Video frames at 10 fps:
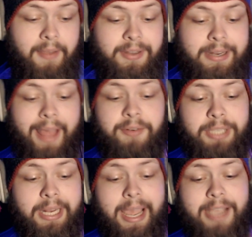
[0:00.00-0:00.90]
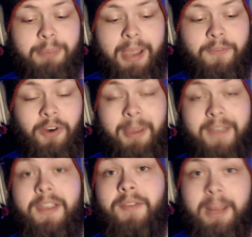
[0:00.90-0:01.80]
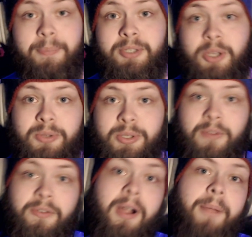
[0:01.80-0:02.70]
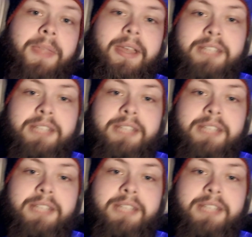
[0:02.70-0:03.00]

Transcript: The Ninth Jedi is by far my favorite episode so far.